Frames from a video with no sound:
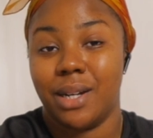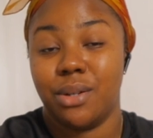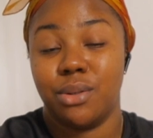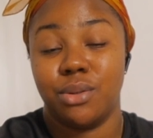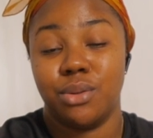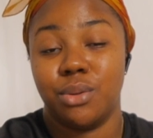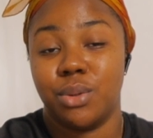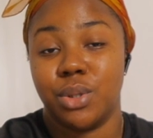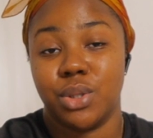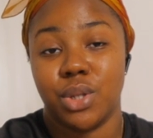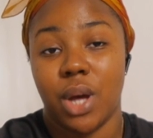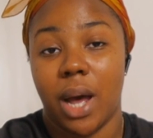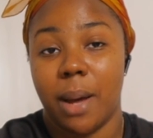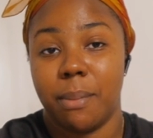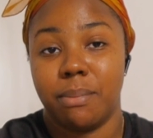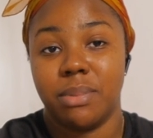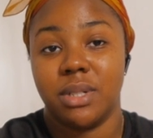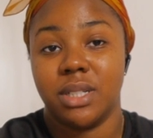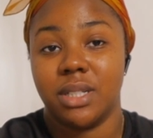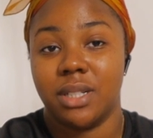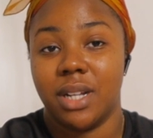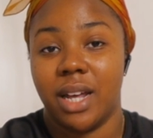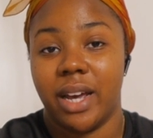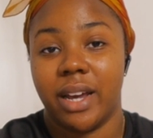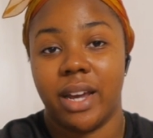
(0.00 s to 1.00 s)
I don't know what's
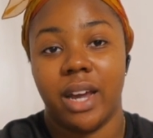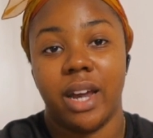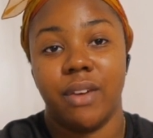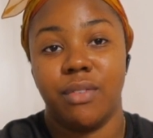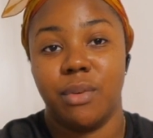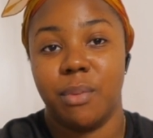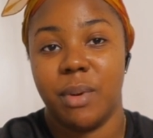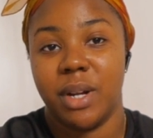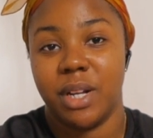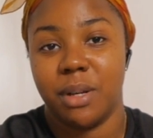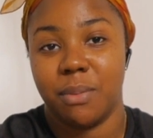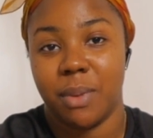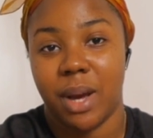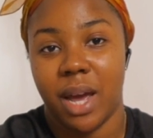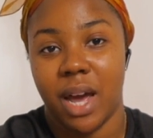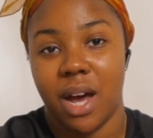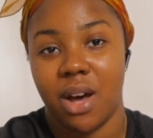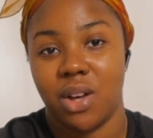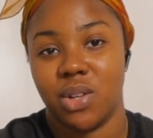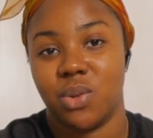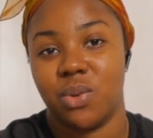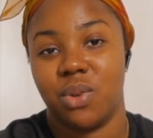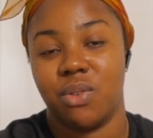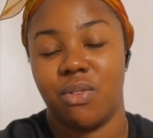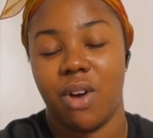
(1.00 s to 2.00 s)
happening. Like everybody in my
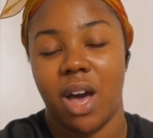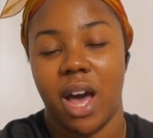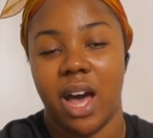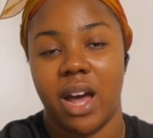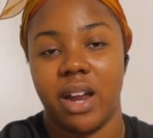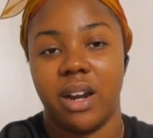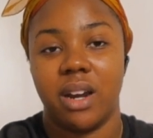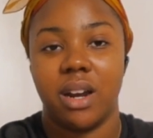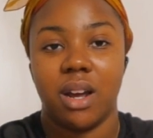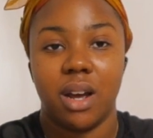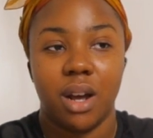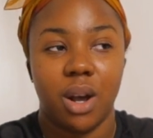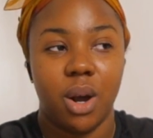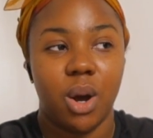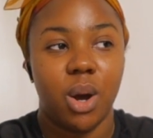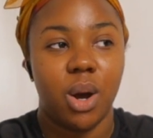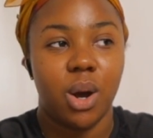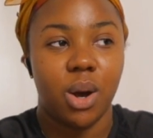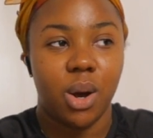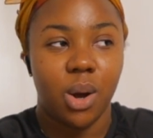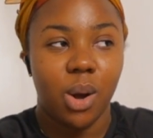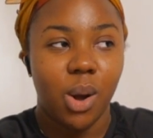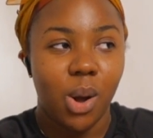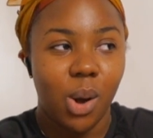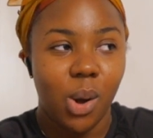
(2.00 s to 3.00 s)
house, we've had
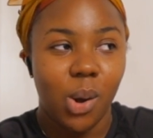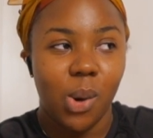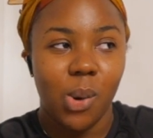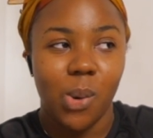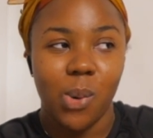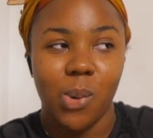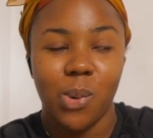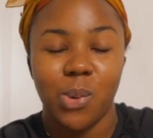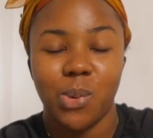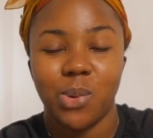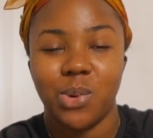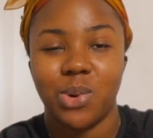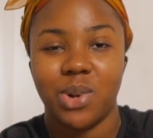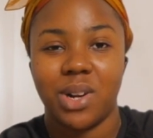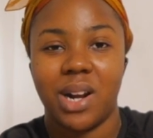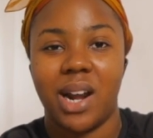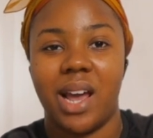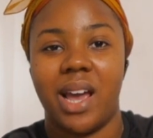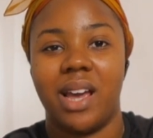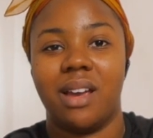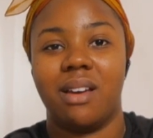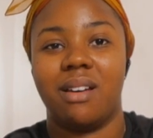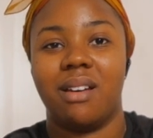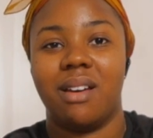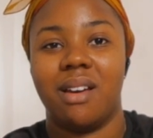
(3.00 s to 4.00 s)
cold.
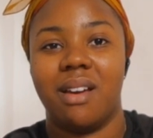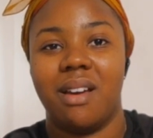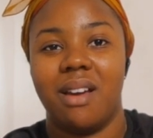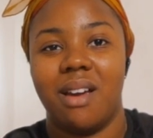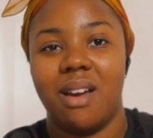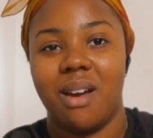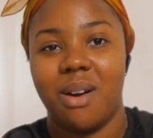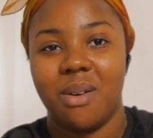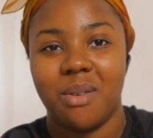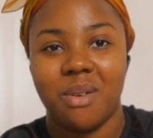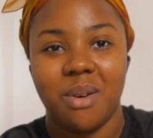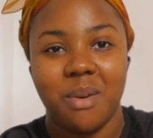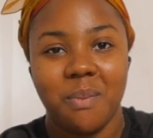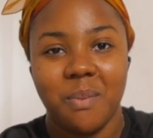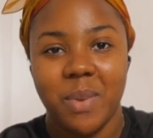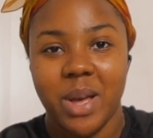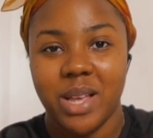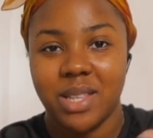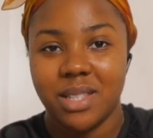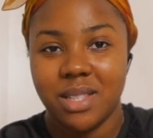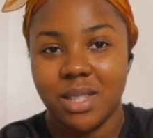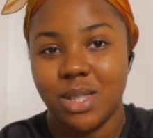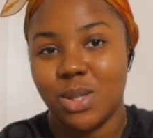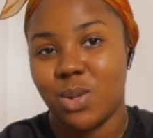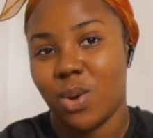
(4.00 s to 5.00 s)
Like one
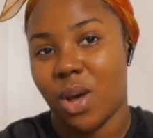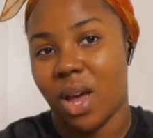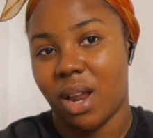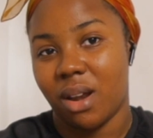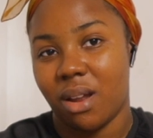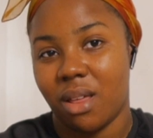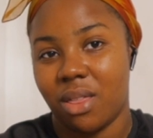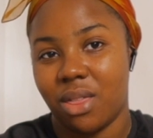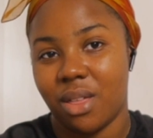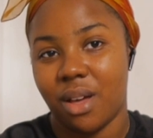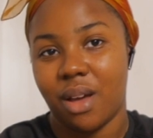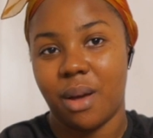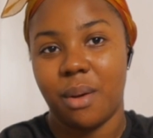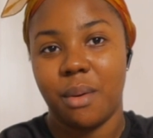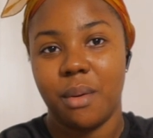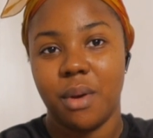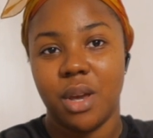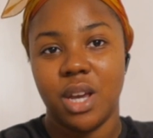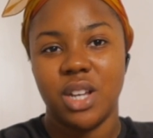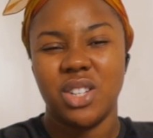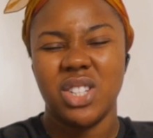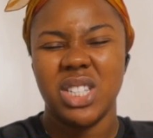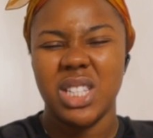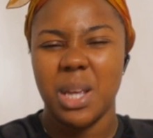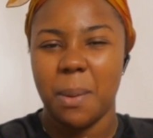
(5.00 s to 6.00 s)
person to another.
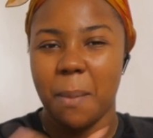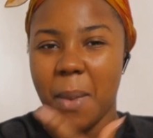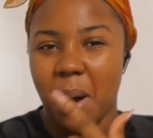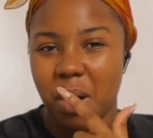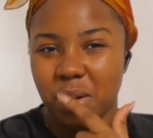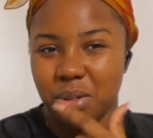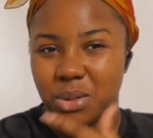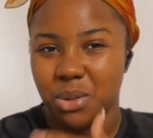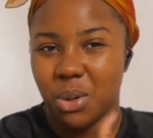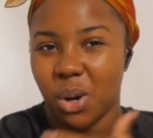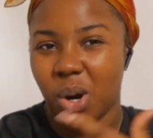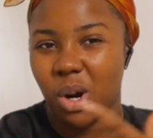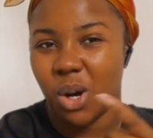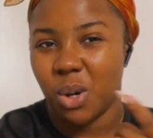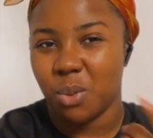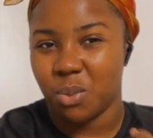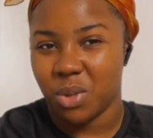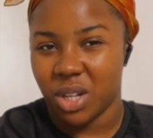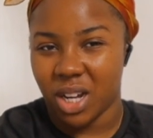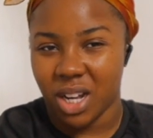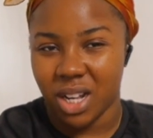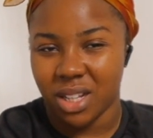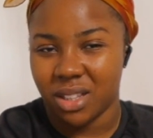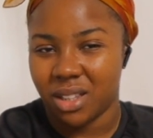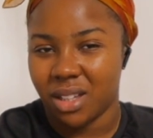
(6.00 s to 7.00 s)
It's just a am out not
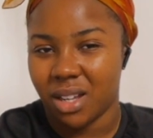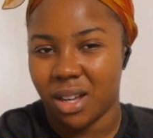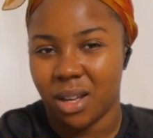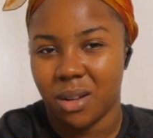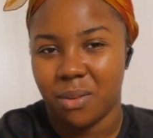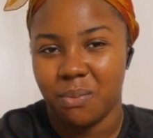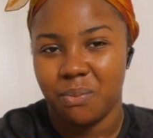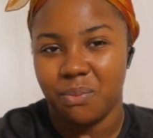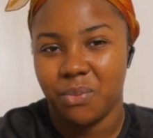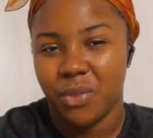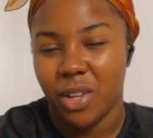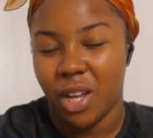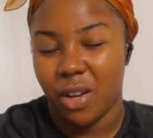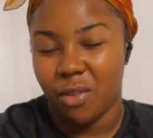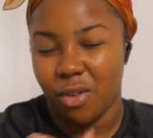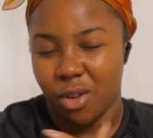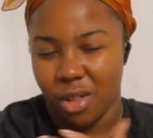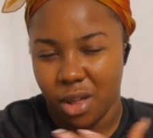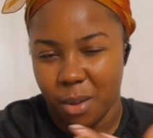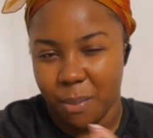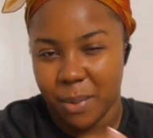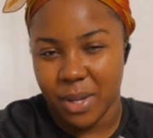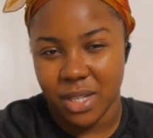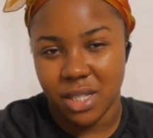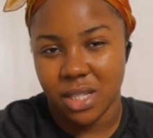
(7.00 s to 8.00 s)
coming catarrh. Every
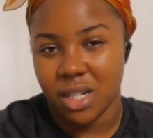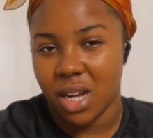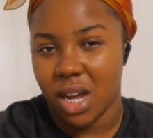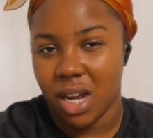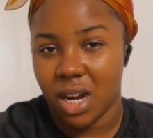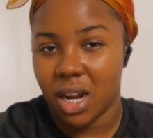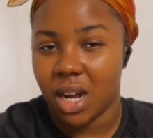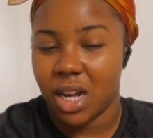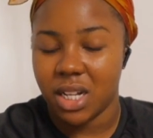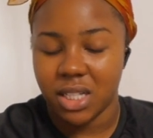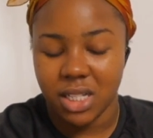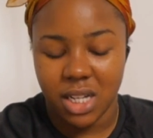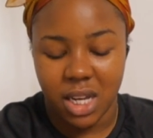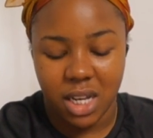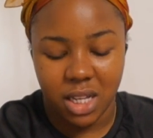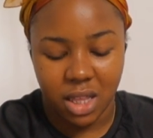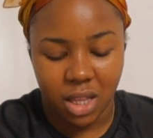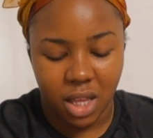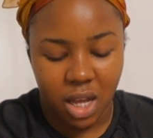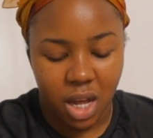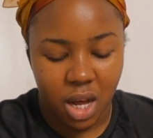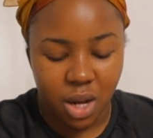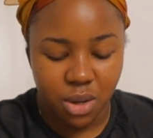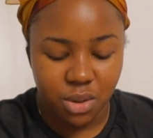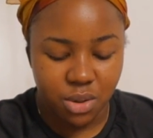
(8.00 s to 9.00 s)
other person had catarrh in
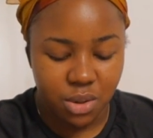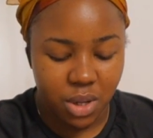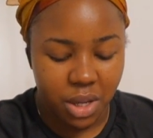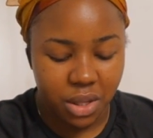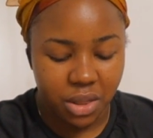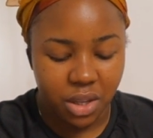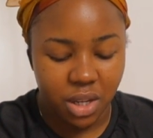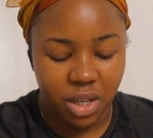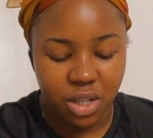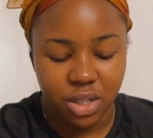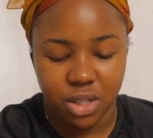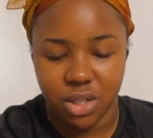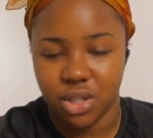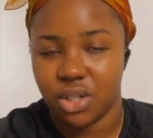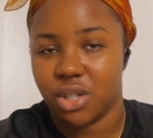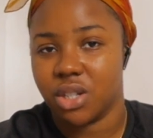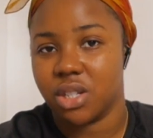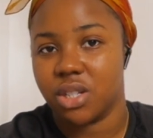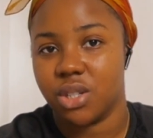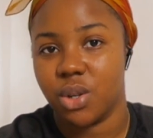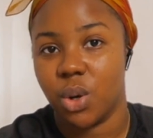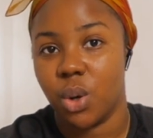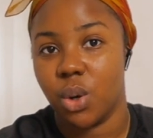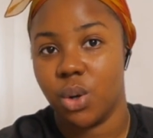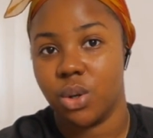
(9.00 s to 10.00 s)
the house, so I think it's
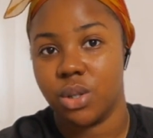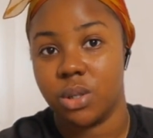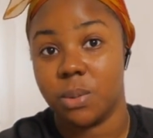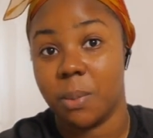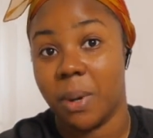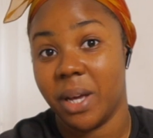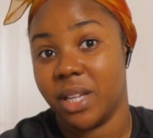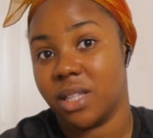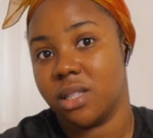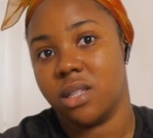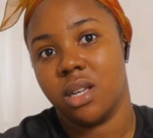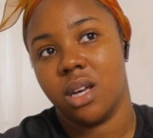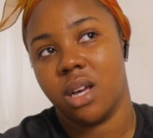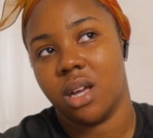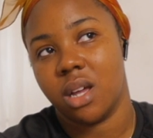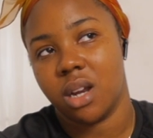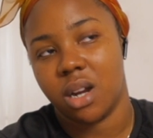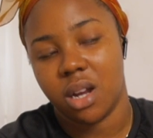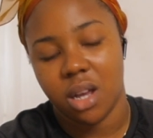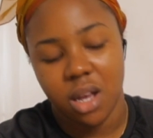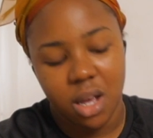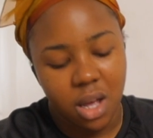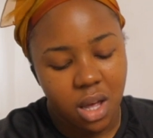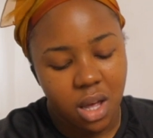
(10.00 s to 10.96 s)
just always my turn